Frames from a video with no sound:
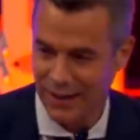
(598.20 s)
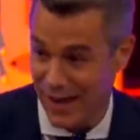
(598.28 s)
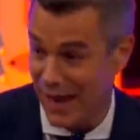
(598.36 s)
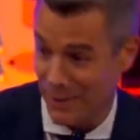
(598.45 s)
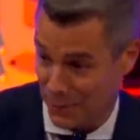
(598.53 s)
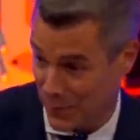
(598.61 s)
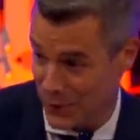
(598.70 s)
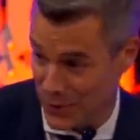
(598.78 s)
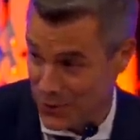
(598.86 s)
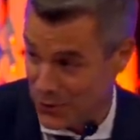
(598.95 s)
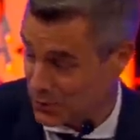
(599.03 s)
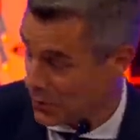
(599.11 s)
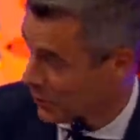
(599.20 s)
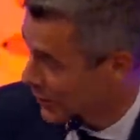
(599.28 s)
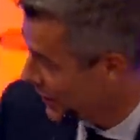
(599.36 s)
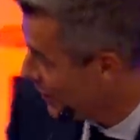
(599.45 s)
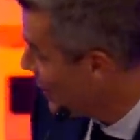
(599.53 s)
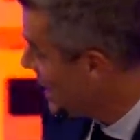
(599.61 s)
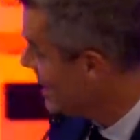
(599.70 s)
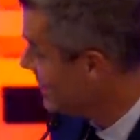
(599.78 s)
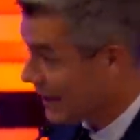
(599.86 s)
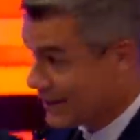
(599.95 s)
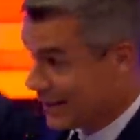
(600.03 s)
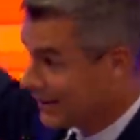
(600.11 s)
Yeah, it produced what we're going to raise.
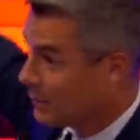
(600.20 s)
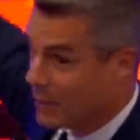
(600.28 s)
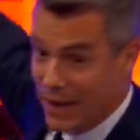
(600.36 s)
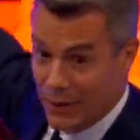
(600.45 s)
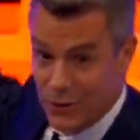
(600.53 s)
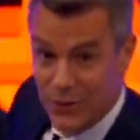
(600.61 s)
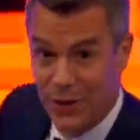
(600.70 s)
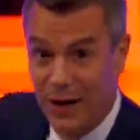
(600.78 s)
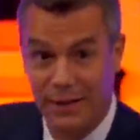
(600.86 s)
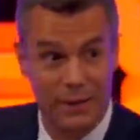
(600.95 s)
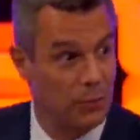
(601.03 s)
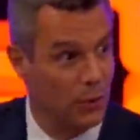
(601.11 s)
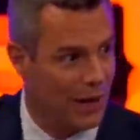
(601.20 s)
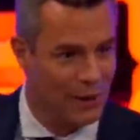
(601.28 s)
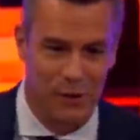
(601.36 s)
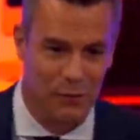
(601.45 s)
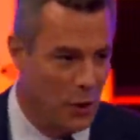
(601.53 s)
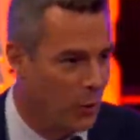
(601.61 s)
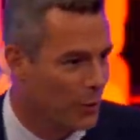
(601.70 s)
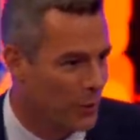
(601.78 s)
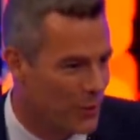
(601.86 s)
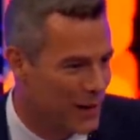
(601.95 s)
I think the banner's there. I think we're, I don't even know where we're